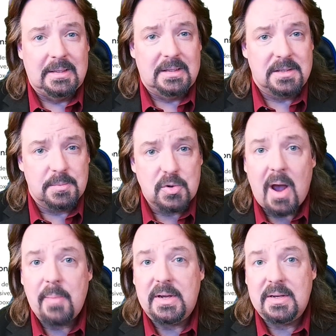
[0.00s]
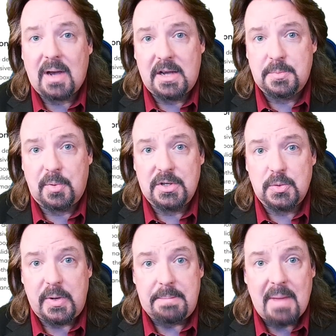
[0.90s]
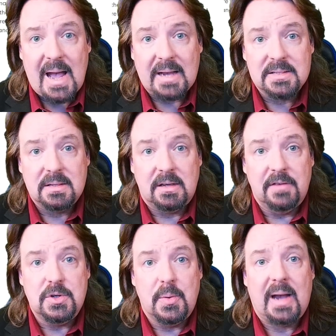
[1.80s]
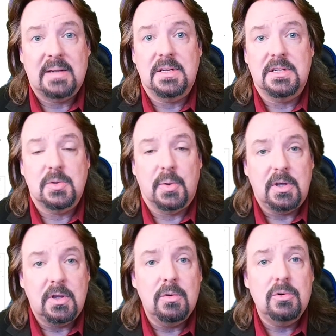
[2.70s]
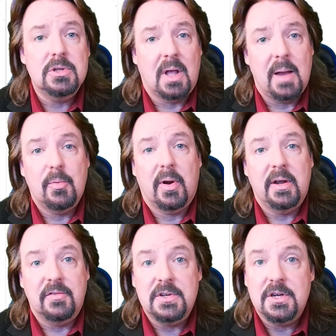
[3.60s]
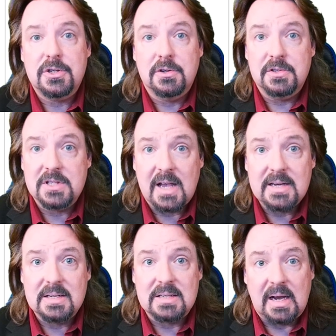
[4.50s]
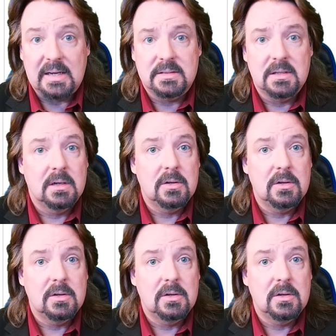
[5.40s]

Subscribing to iSpring Suite Max gives you access to a huge library of additional slide designs,